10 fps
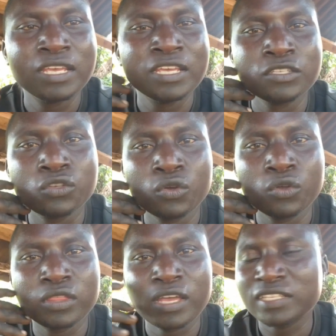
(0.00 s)
So
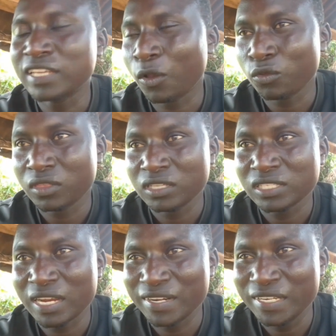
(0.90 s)
that's how things are
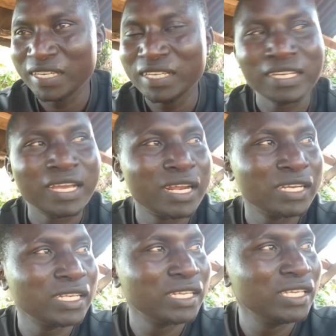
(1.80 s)
here and
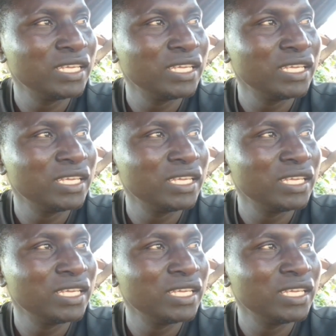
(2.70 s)
currently.